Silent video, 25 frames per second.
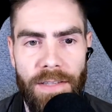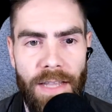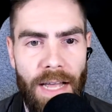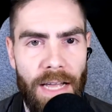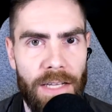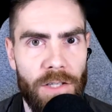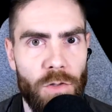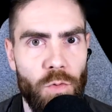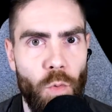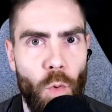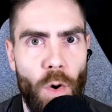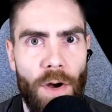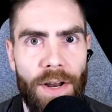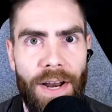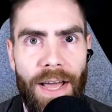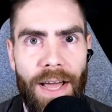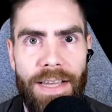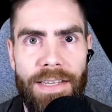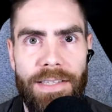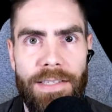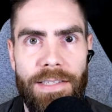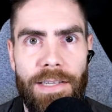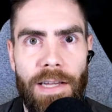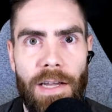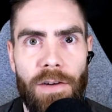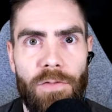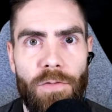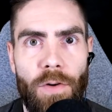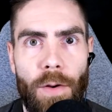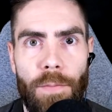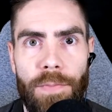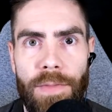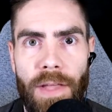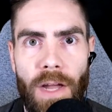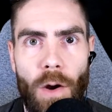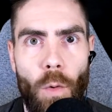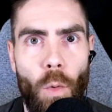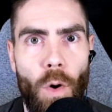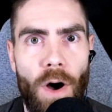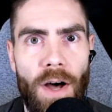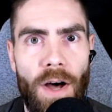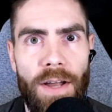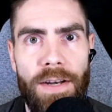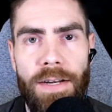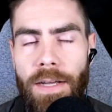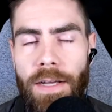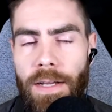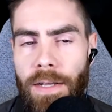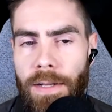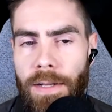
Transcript: And that's what I said from day one.